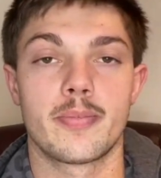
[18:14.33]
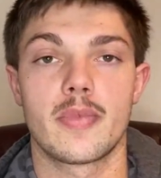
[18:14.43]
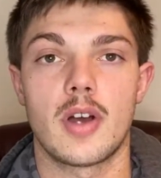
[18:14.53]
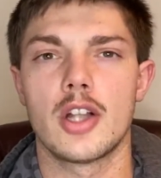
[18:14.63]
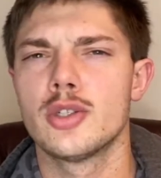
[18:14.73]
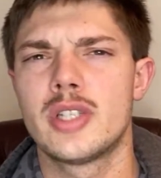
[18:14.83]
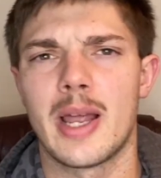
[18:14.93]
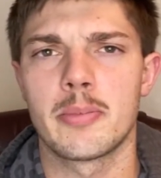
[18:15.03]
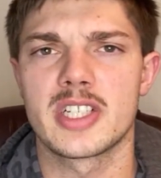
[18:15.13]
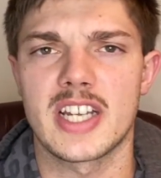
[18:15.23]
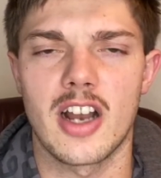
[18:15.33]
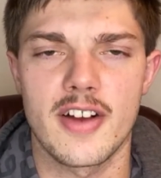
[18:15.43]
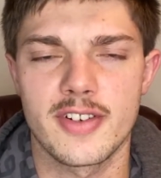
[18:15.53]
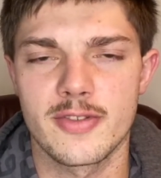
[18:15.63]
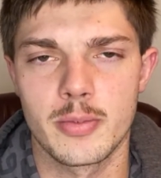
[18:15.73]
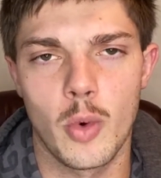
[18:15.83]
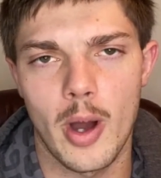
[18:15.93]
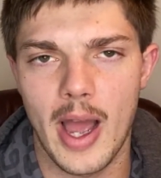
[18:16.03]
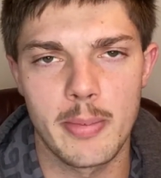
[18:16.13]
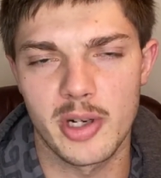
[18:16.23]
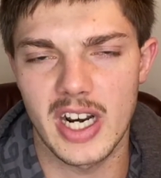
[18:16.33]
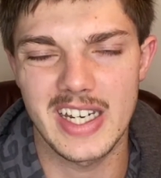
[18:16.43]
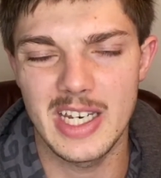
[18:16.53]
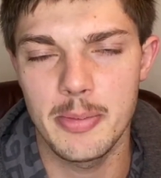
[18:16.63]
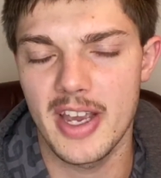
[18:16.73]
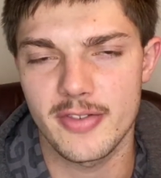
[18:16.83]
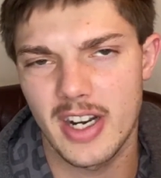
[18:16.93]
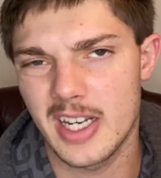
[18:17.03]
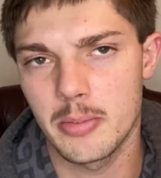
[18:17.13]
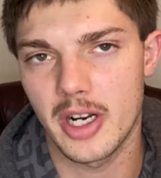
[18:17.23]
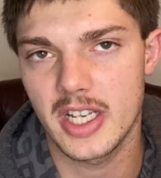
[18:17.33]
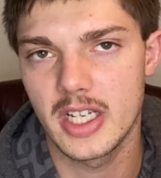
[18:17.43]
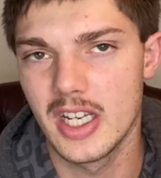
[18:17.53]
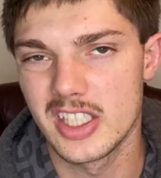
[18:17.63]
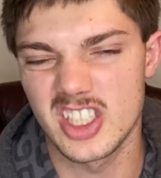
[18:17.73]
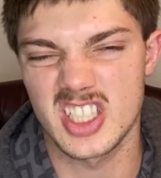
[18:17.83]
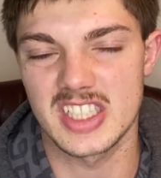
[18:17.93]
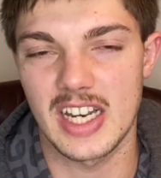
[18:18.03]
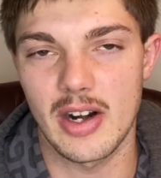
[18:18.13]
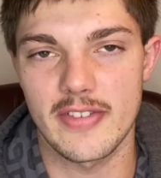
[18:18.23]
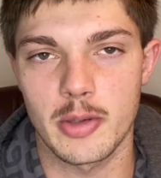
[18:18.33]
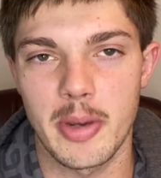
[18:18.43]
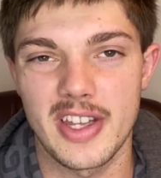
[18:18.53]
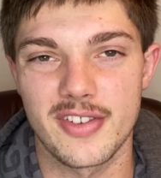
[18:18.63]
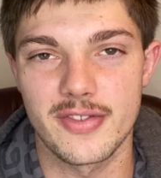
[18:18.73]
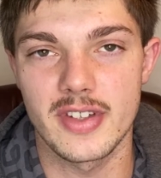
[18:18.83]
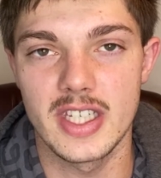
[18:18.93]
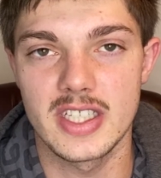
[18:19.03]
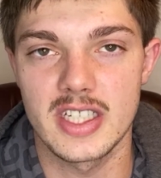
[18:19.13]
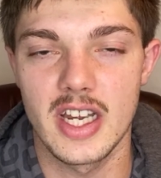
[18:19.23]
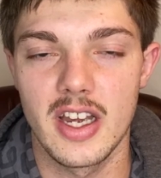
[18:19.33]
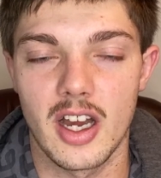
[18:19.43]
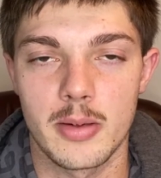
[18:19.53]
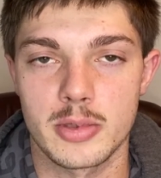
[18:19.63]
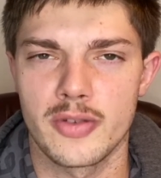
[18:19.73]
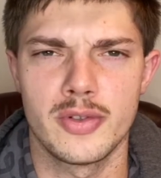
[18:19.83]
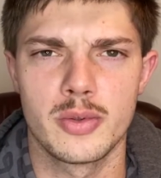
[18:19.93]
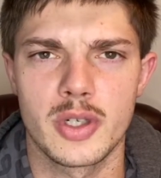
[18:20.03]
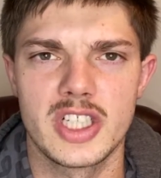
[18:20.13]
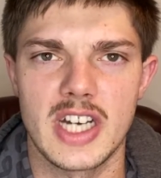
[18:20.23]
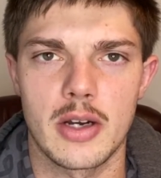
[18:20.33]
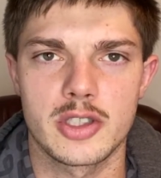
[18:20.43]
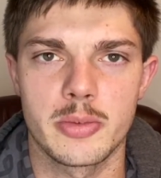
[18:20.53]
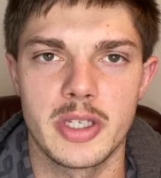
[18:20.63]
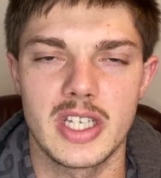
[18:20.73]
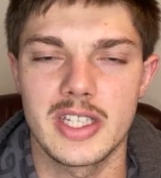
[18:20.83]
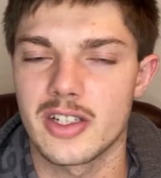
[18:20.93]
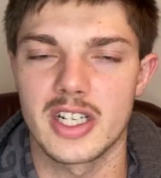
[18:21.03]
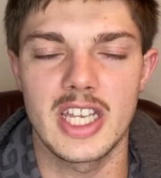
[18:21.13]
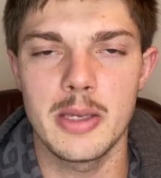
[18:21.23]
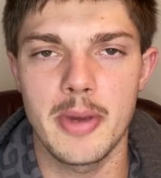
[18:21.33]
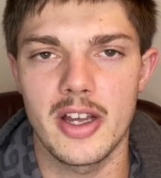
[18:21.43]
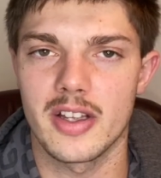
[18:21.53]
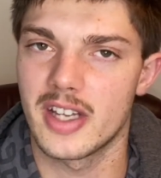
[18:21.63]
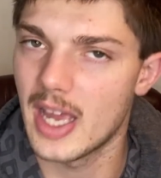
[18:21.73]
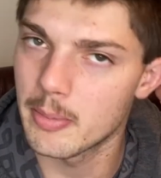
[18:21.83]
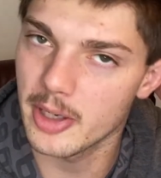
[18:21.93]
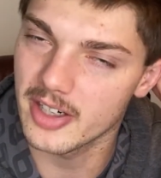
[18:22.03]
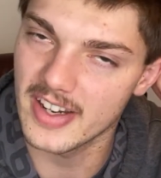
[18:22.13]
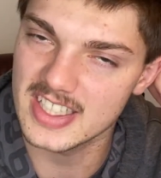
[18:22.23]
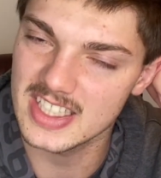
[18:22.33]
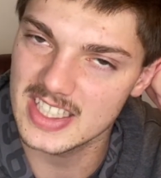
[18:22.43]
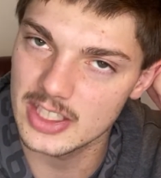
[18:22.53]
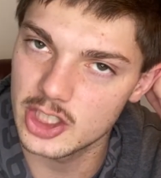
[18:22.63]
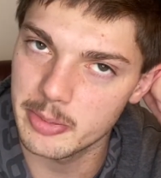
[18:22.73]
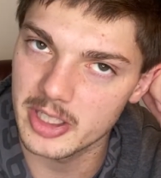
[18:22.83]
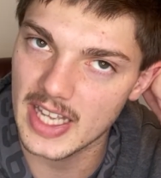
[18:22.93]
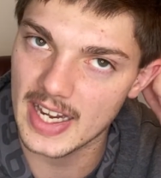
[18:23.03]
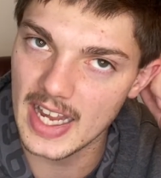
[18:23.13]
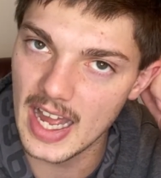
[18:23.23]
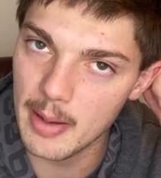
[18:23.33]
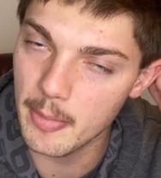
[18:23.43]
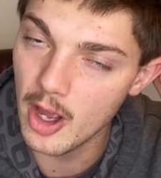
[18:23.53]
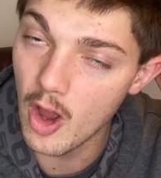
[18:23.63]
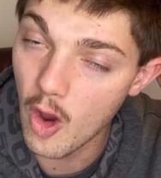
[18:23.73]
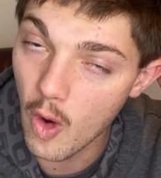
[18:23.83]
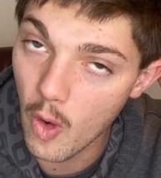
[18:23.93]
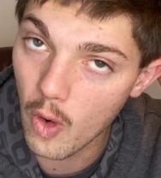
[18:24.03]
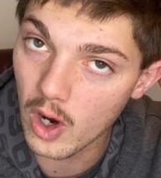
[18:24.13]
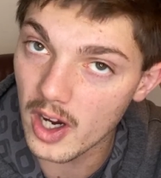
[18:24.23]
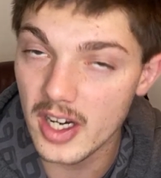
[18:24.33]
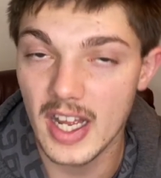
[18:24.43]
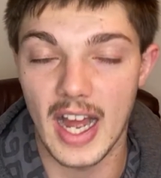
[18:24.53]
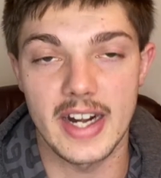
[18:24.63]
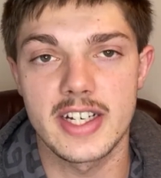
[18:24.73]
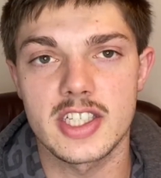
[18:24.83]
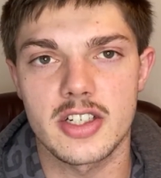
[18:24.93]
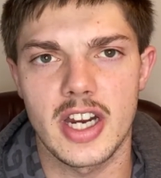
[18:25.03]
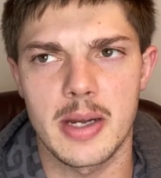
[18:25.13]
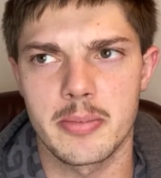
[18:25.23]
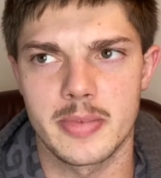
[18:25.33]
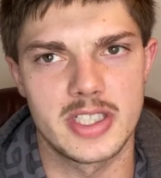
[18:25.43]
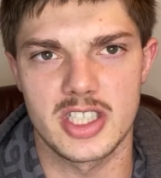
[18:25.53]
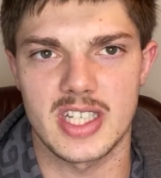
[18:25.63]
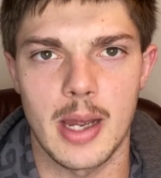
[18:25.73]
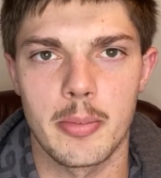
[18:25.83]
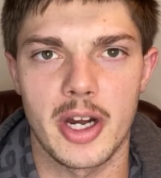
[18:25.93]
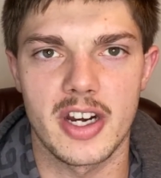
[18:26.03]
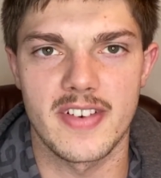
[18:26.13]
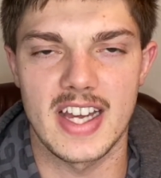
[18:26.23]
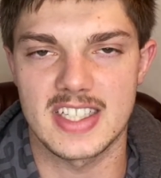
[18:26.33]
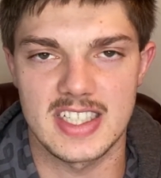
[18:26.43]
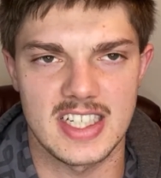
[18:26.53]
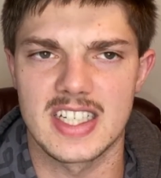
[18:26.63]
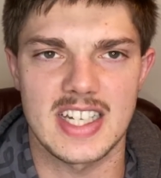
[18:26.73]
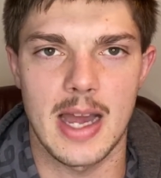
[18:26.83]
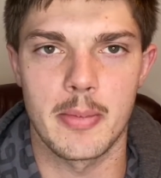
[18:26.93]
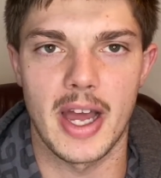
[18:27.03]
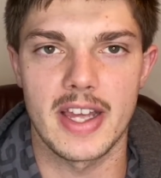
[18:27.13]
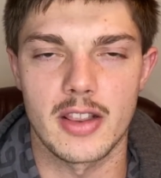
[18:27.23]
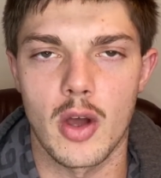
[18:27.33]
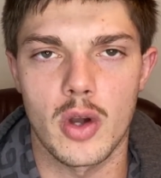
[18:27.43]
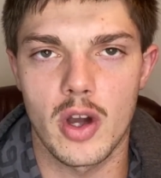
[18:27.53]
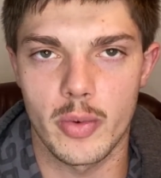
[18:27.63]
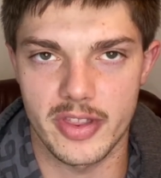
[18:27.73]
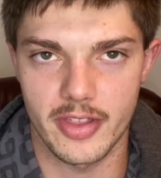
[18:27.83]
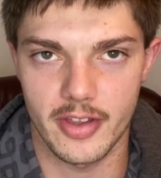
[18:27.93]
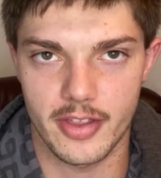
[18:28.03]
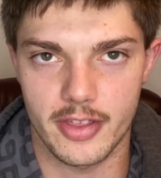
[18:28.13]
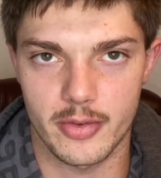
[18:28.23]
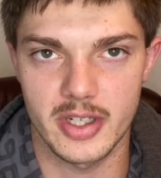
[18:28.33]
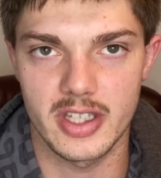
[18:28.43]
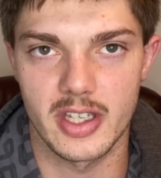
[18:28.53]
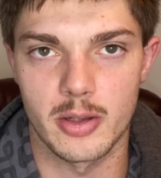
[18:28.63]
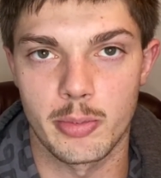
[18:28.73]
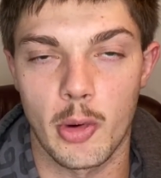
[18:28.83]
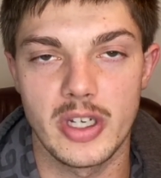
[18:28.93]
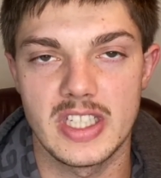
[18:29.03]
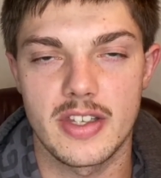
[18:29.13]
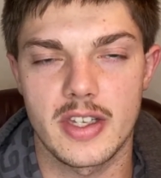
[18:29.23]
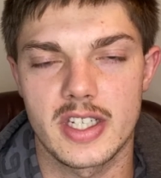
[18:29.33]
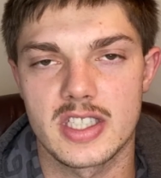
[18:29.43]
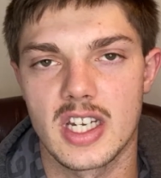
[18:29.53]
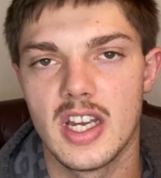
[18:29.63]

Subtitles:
I'll do 10% off of what I put on eBay for anybody just because I don't have to pay the fees. So if you reach out to me either in email, empireofassets@gmail.com, or on Instagram, it's just Empire of Assets and it's got my logo with the 3 little pointy things.